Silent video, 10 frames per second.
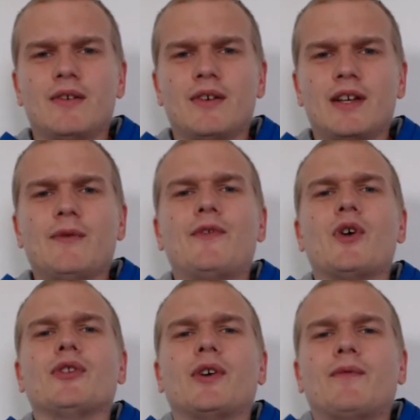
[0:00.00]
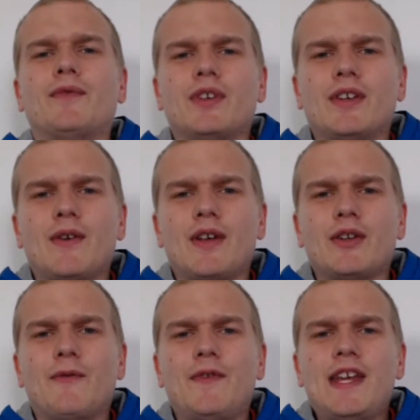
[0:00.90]
in front of
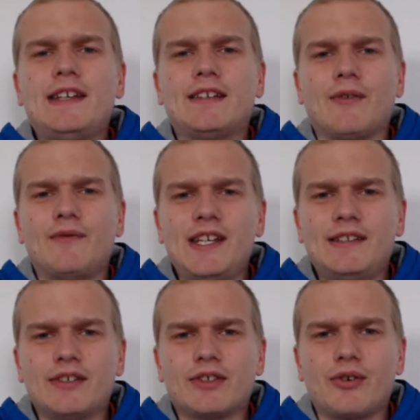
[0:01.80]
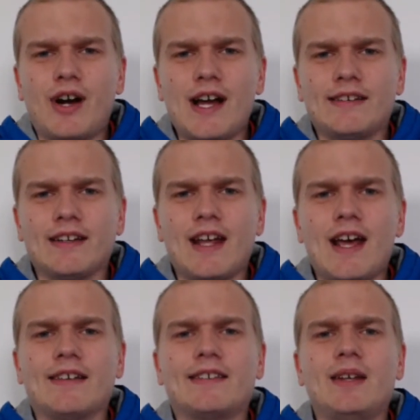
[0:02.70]
the feet of Jesus Christ and
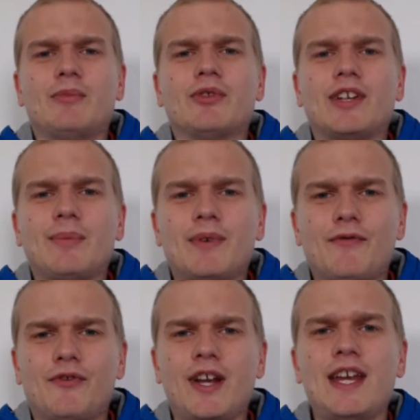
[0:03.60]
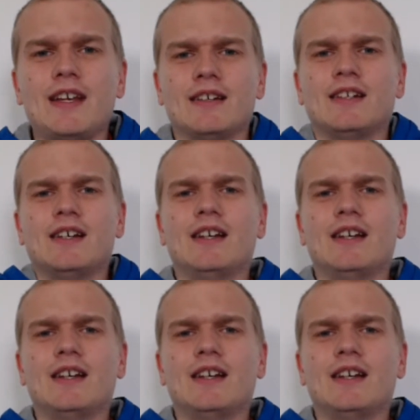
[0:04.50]
asked him to set me free,